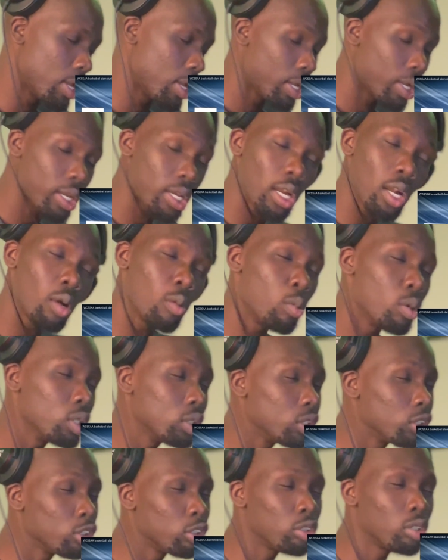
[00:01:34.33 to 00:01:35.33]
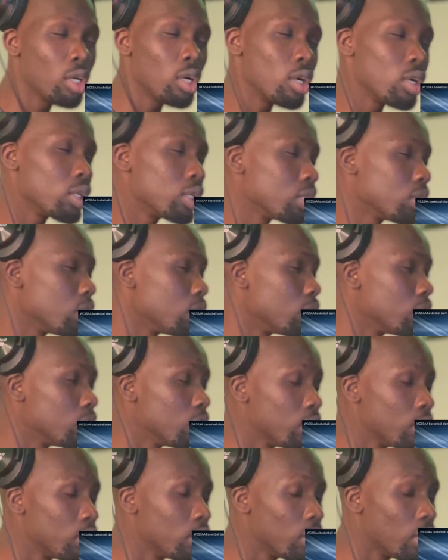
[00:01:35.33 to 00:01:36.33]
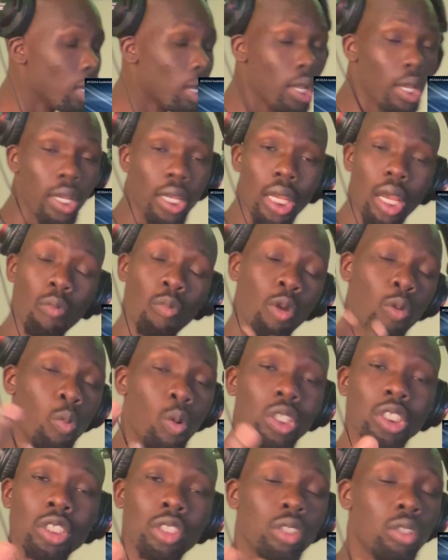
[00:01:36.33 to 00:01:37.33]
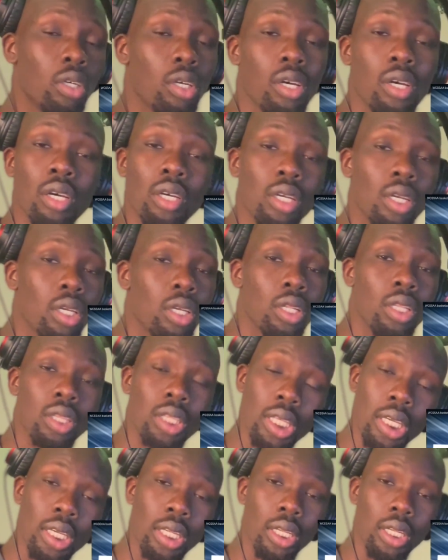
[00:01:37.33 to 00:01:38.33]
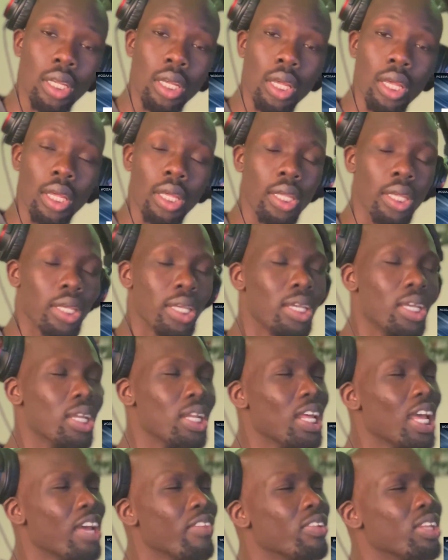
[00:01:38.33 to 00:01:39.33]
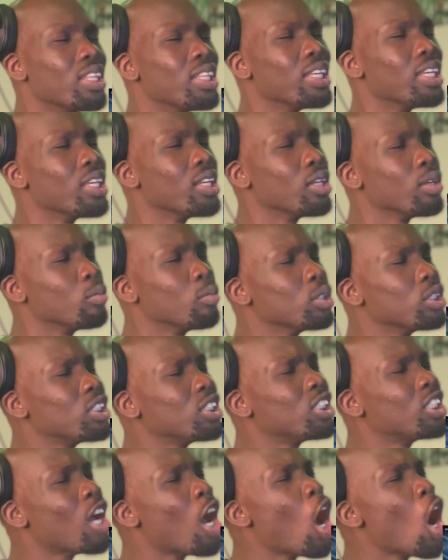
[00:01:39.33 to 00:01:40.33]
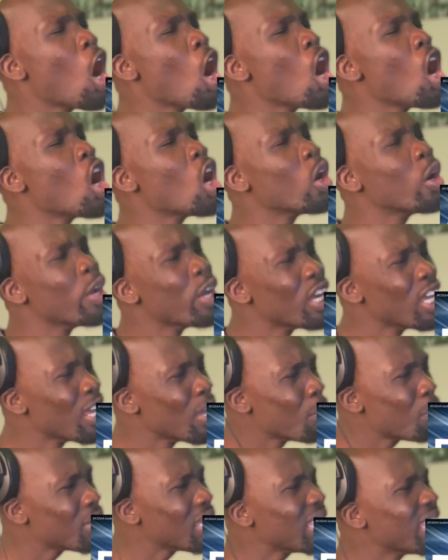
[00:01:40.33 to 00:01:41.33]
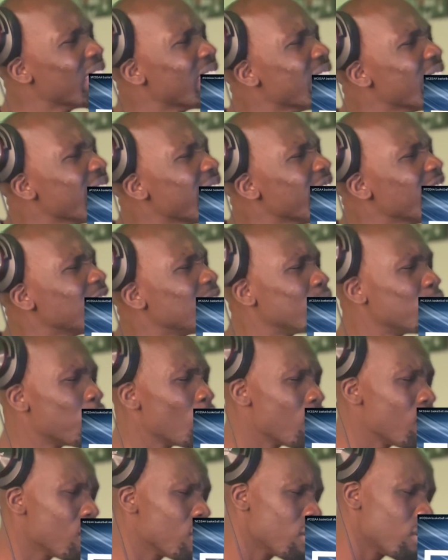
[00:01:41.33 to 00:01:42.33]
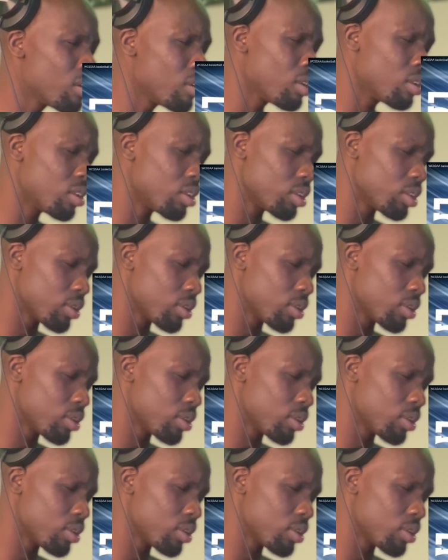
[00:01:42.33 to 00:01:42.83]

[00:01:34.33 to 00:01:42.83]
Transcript: and I wasn't struggling and we wasn't struggling, and everything was so peaceful.